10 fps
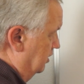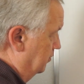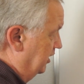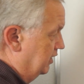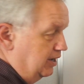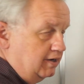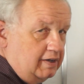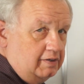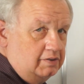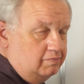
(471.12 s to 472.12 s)
How many
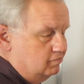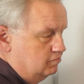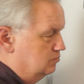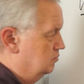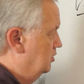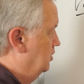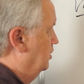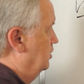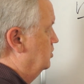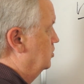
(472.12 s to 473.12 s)
candidates?
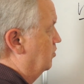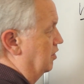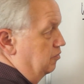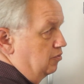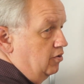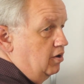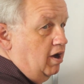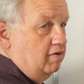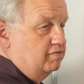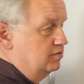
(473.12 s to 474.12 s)
Just trying to throw you
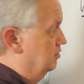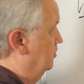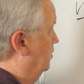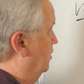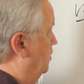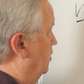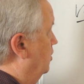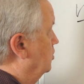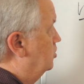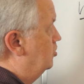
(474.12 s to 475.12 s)
off.
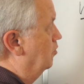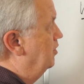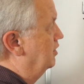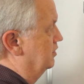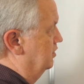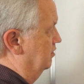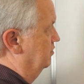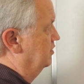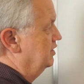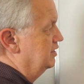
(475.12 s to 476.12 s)

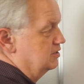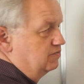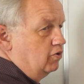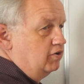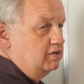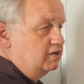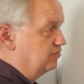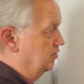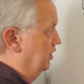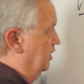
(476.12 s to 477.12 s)
Cumulative is voting
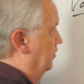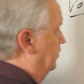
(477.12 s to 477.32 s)
differently.